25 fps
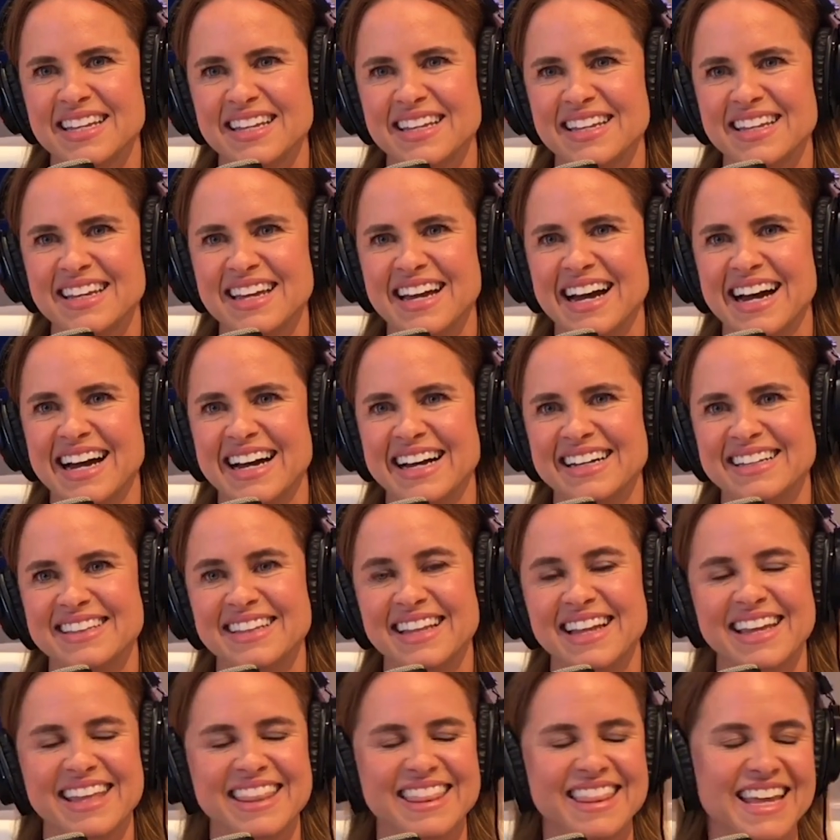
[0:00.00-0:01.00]
Yeah.
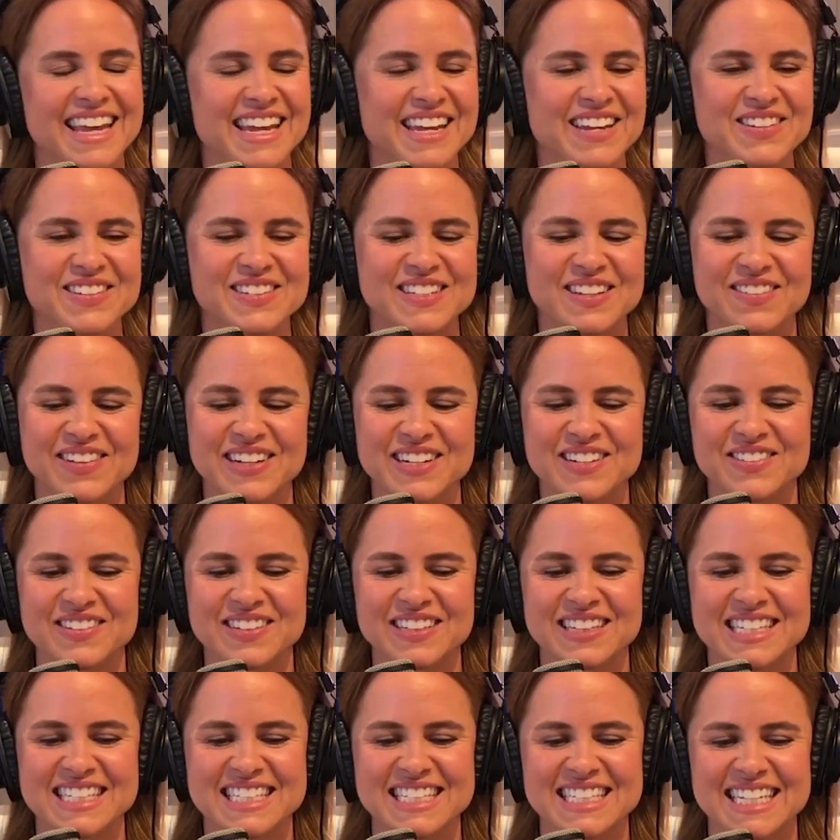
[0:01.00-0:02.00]
Like, thank you so much for
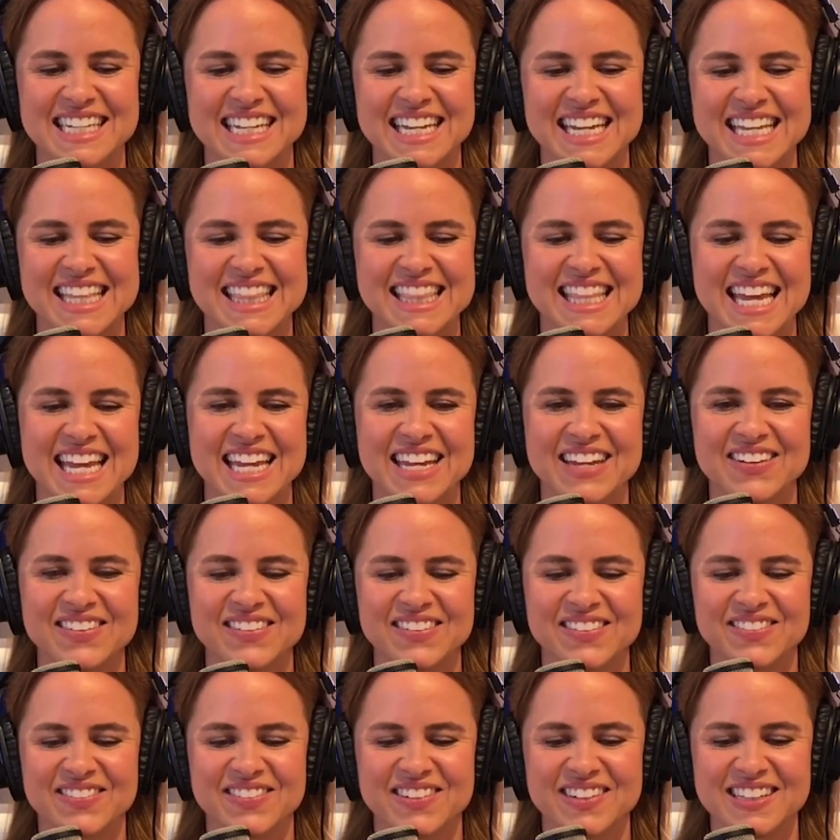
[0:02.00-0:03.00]
listening. Thank
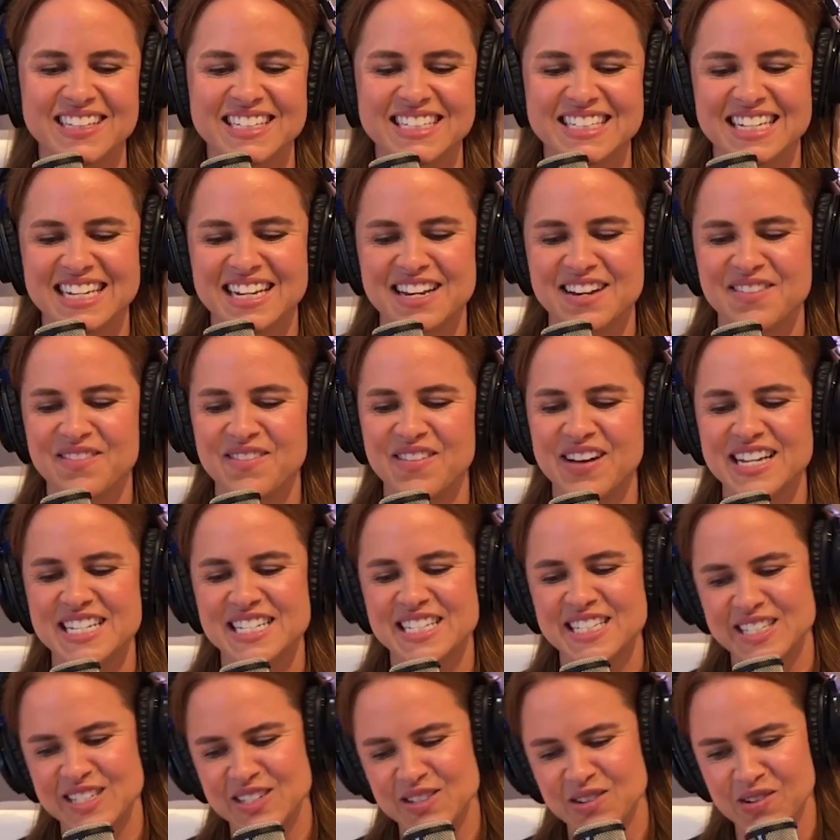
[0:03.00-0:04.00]
you for listening to my
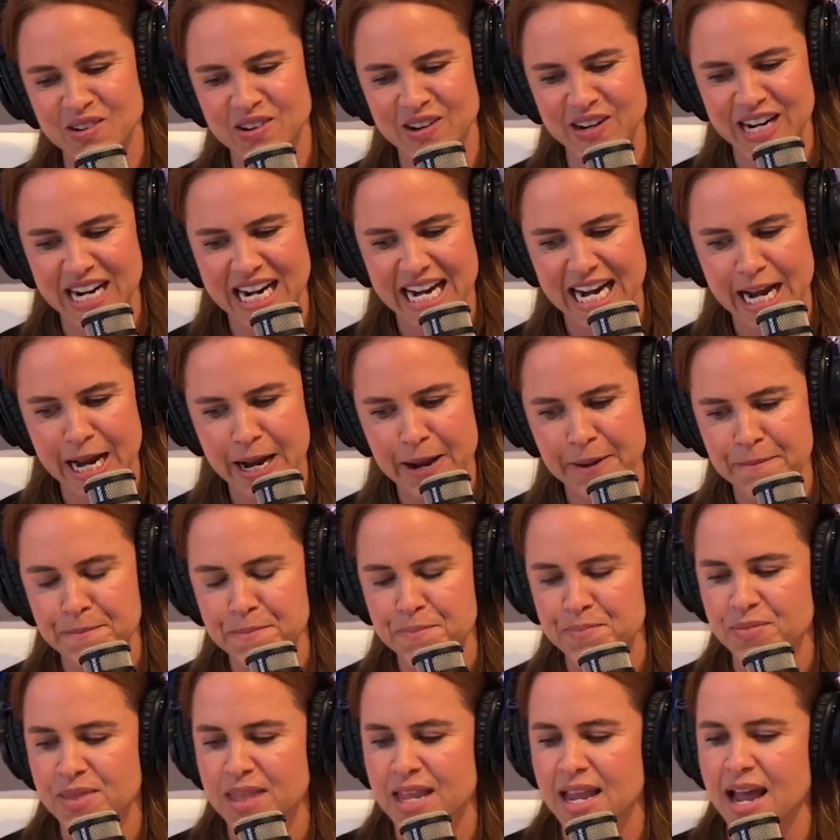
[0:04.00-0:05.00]
story.
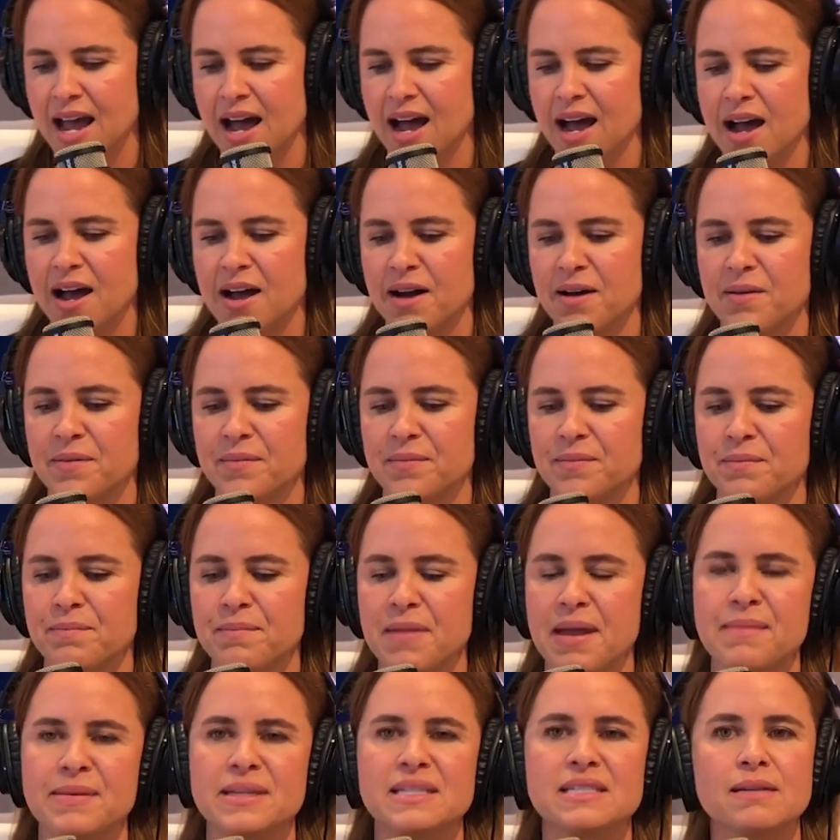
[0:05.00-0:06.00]

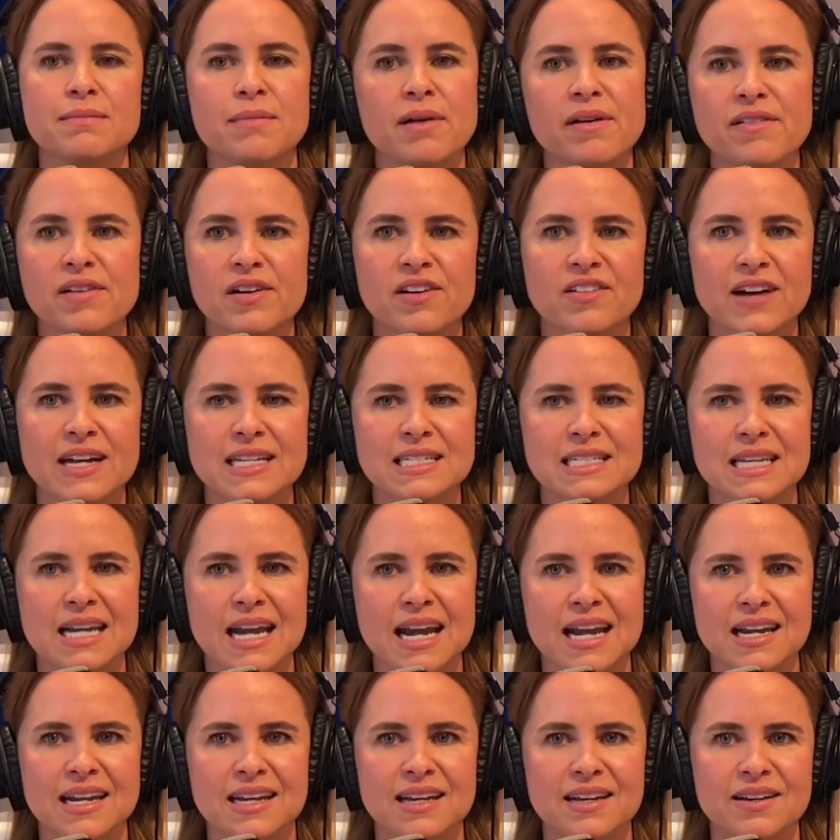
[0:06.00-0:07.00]
Maybe some of it
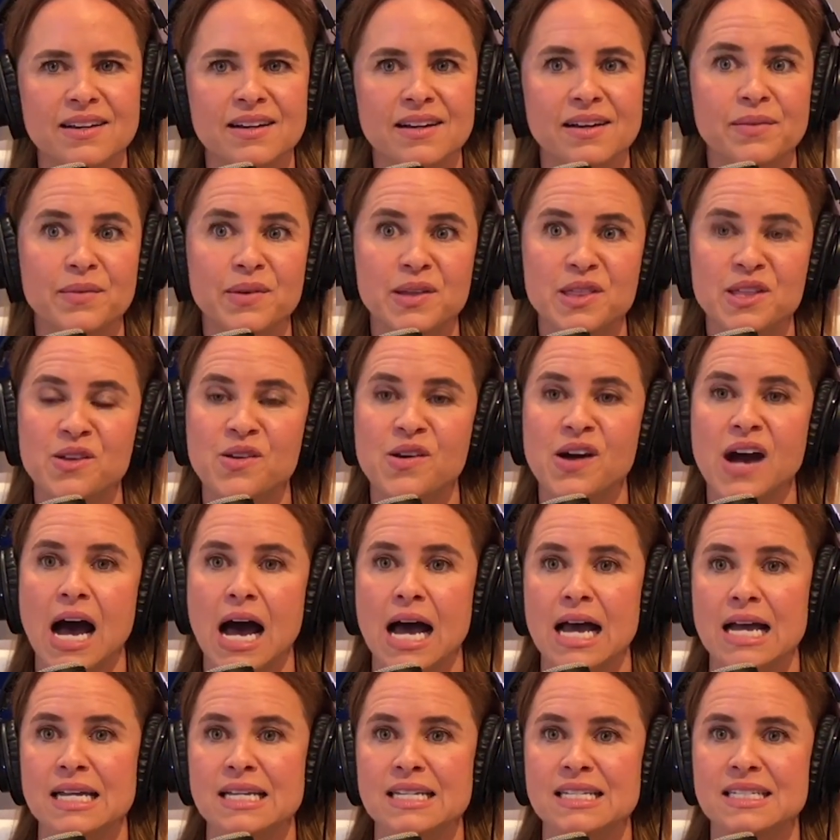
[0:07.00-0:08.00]
resonated with you
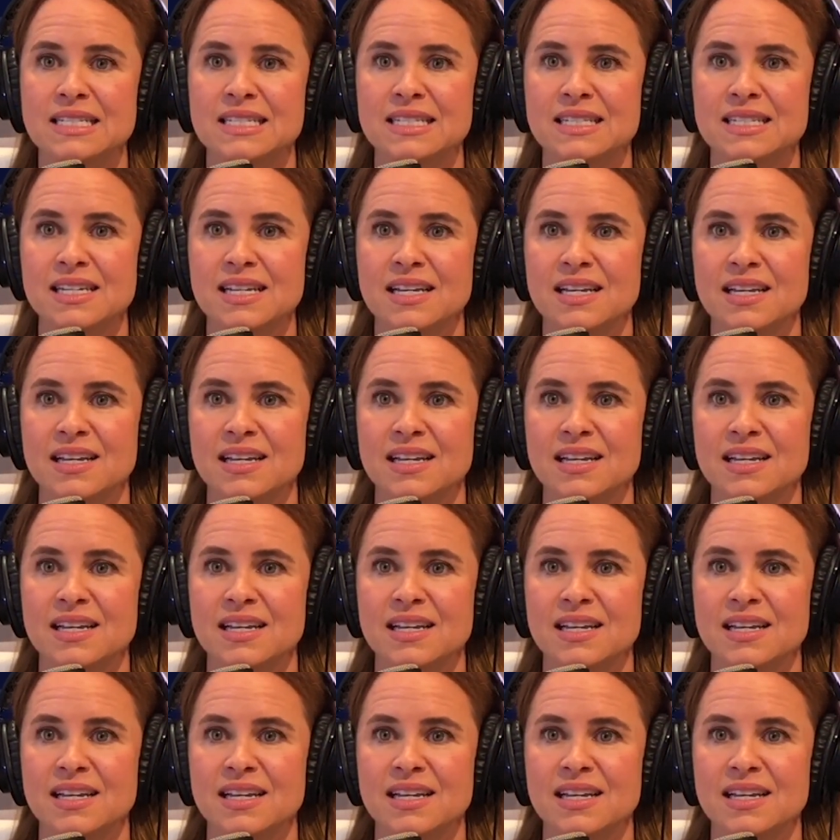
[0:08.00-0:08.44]
guys.